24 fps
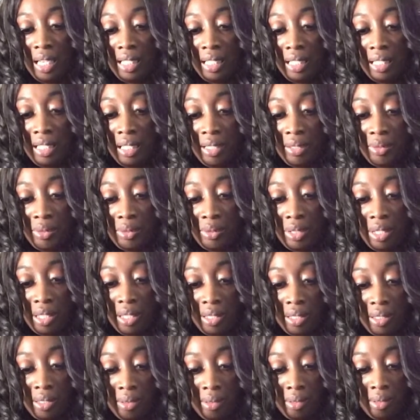
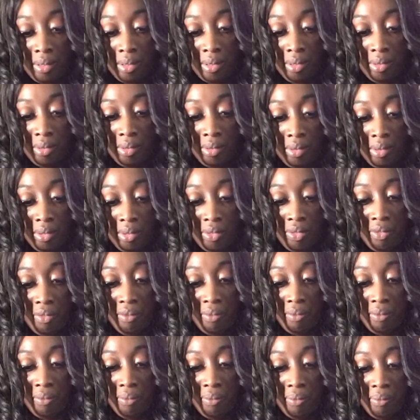the
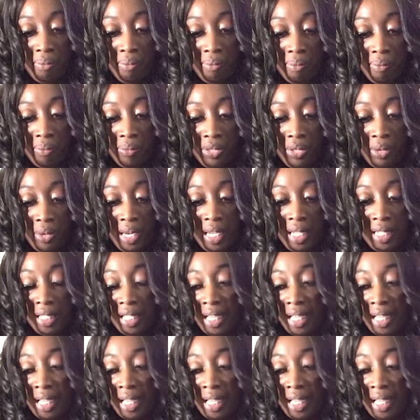thread